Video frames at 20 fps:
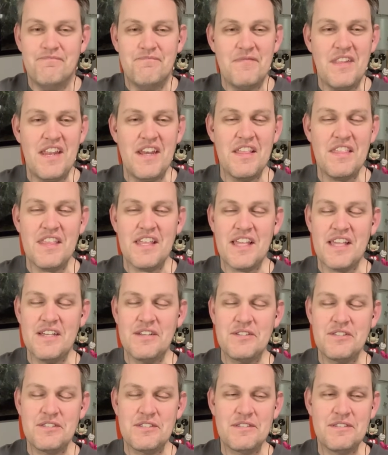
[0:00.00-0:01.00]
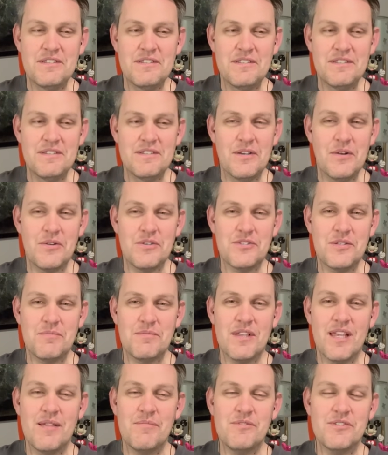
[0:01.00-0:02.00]
Anything else? Or
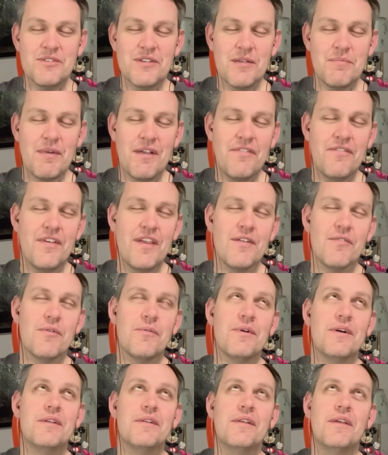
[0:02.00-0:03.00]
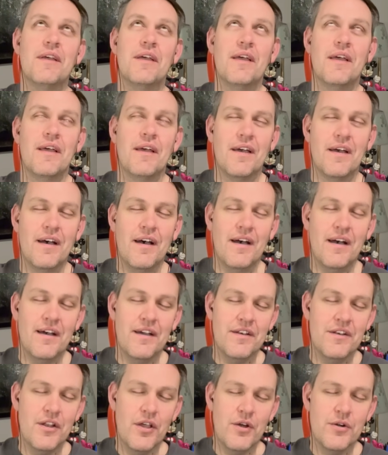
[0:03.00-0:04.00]
sometimes you'll get my favorite one,
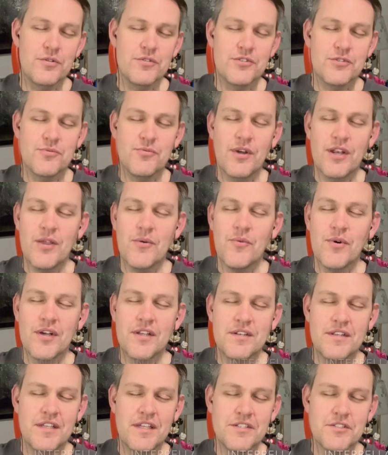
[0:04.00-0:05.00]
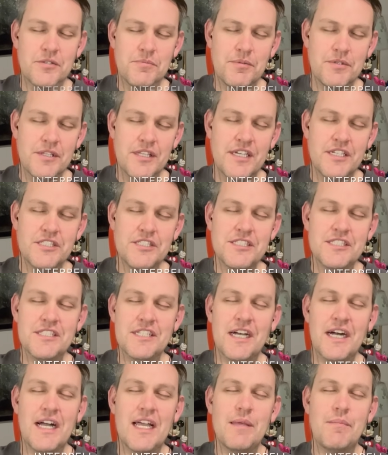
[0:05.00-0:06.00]
uh, node 21 interpolation
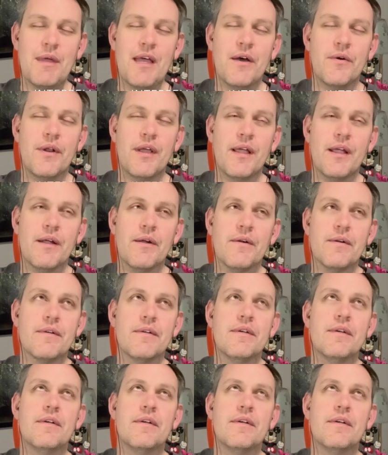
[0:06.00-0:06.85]
timeout error.